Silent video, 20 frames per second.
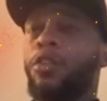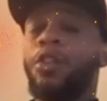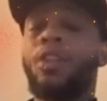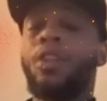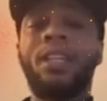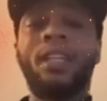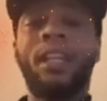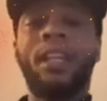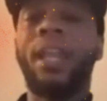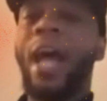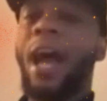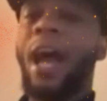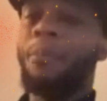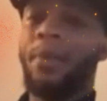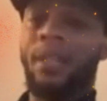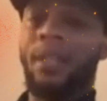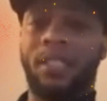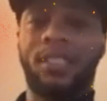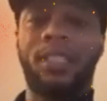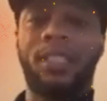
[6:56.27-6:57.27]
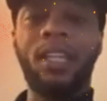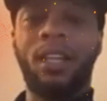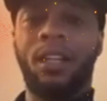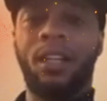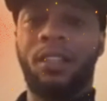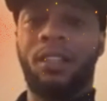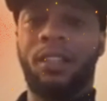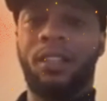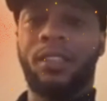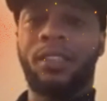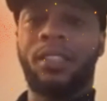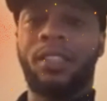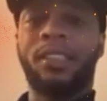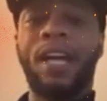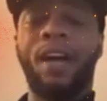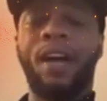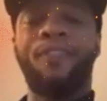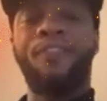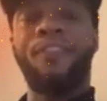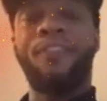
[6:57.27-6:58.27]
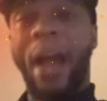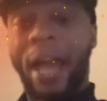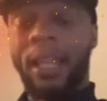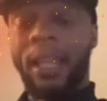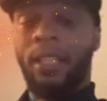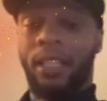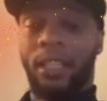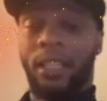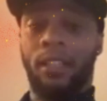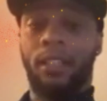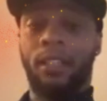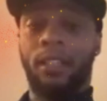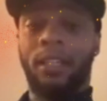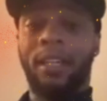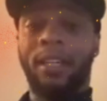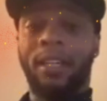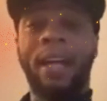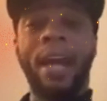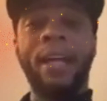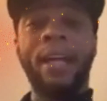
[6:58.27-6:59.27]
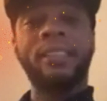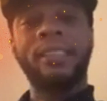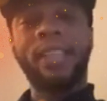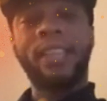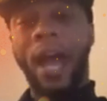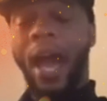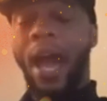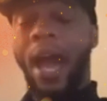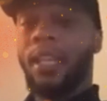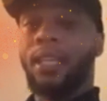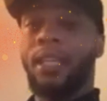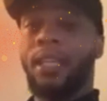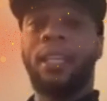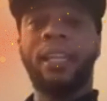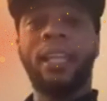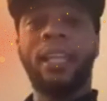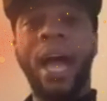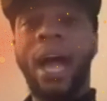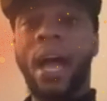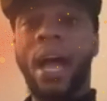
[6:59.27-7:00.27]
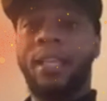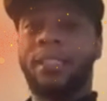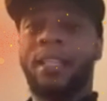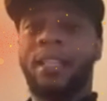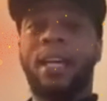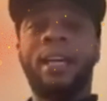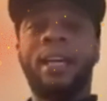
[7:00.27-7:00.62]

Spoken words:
you didn't allow me to see her, since I finally got tired of your lies,